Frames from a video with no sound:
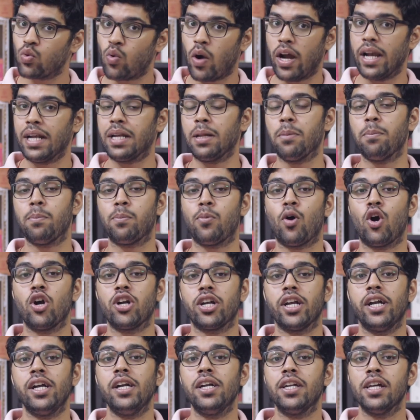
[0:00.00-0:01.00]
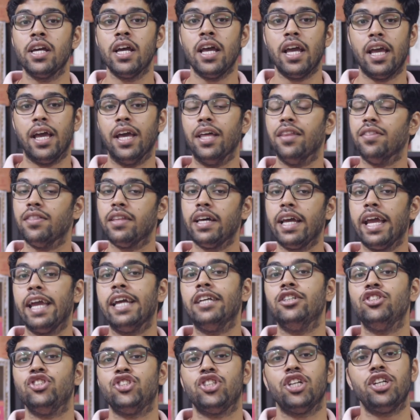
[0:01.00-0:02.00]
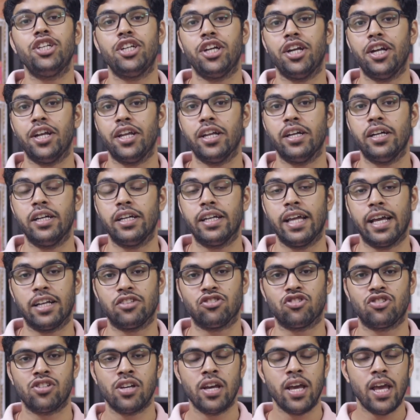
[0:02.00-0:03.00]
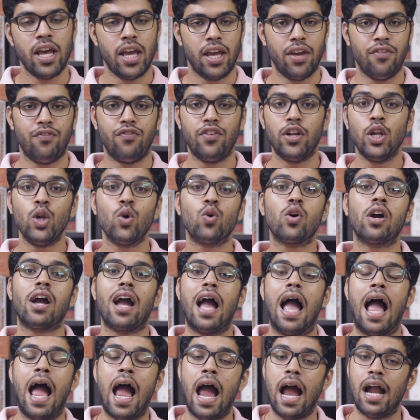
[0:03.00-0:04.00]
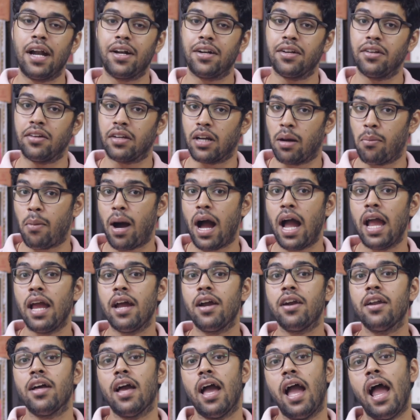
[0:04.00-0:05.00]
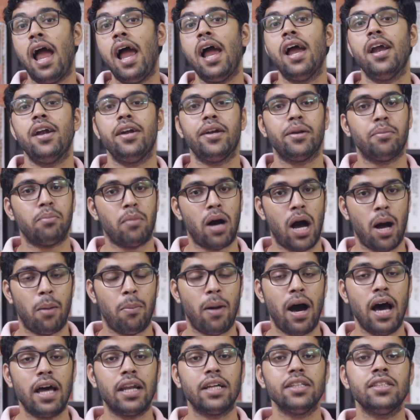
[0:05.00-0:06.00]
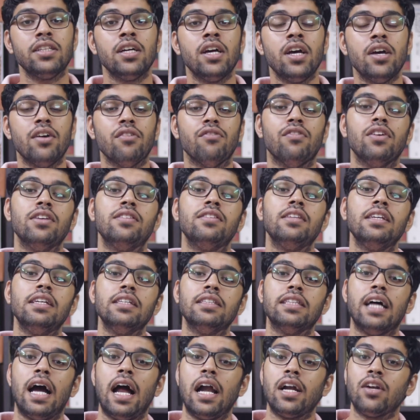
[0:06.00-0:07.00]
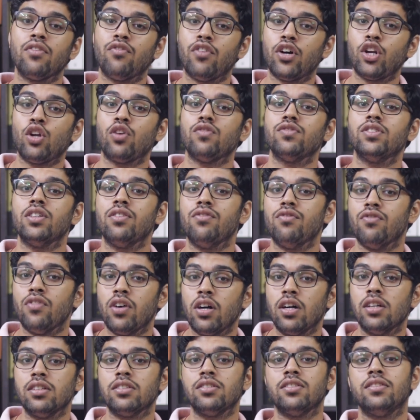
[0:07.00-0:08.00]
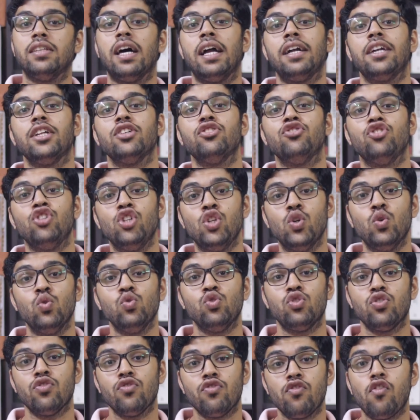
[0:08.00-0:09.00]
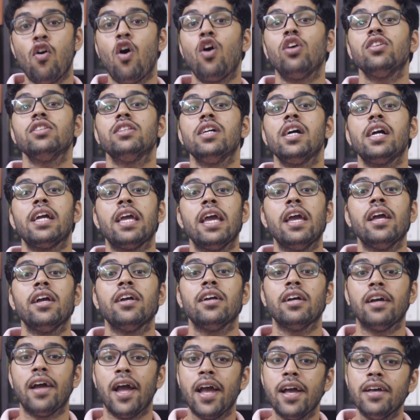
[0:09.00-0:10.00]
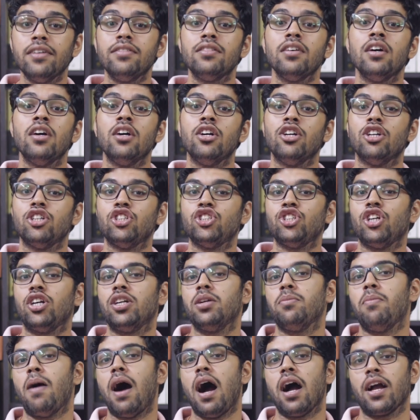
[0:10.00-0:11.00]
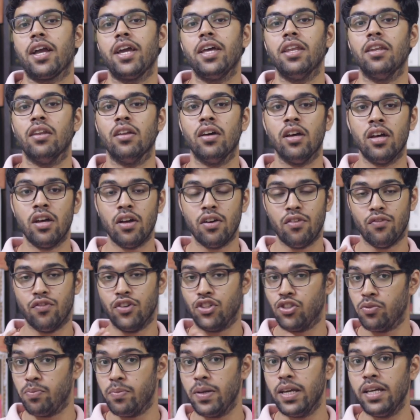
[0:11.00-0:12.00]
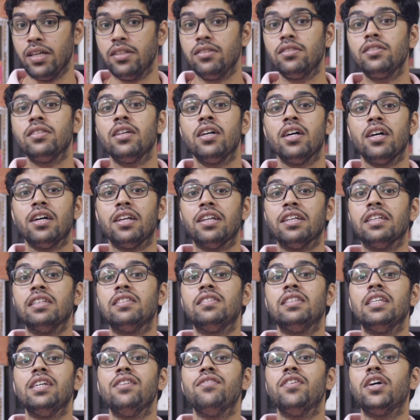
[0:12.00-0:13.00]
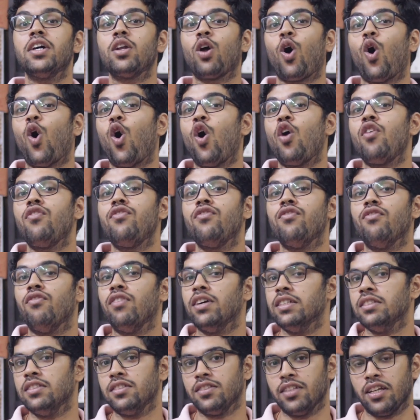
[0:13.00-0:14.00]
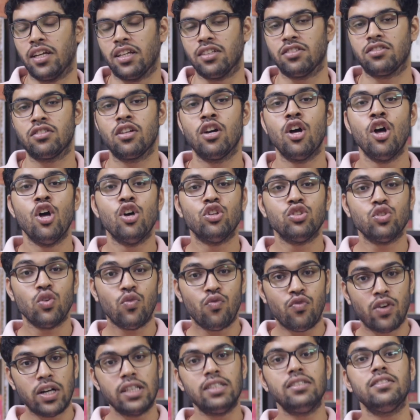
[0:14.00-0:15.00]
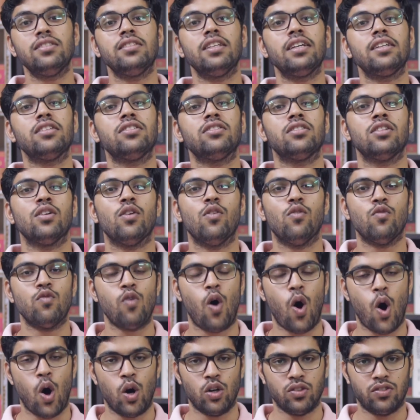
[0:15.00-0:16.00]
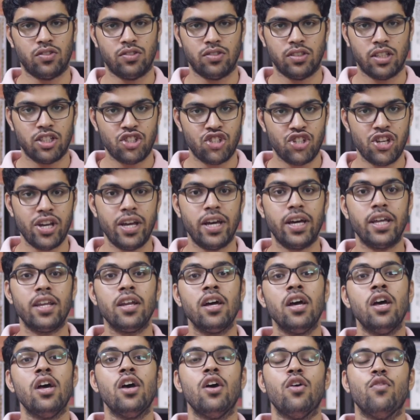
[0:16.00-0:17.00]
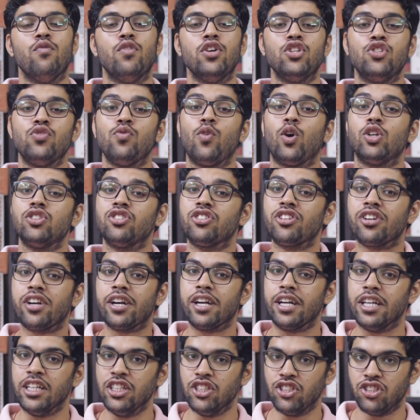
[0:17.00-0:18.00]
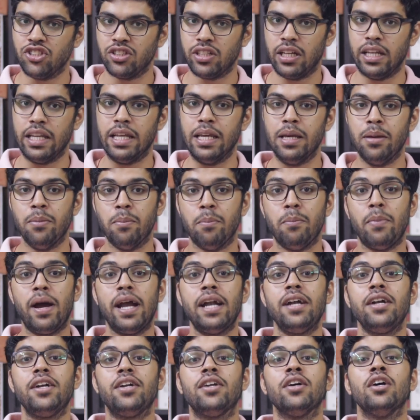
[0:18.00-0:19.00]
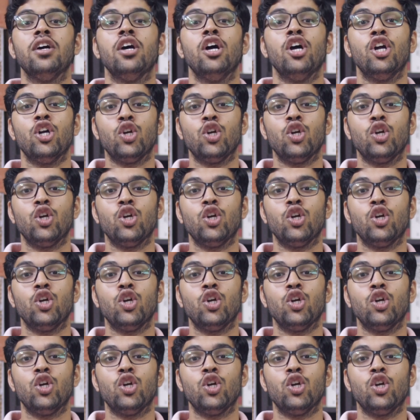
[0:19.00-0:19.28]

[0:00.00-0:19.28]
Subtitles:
quite important in the ancient Indian text. If we look at Ramayana and Mahabharata, we see that one of the words that is used for the king is shadbhagin, which means receiver of 1/6. So 1/6 was the share which was traditionally meant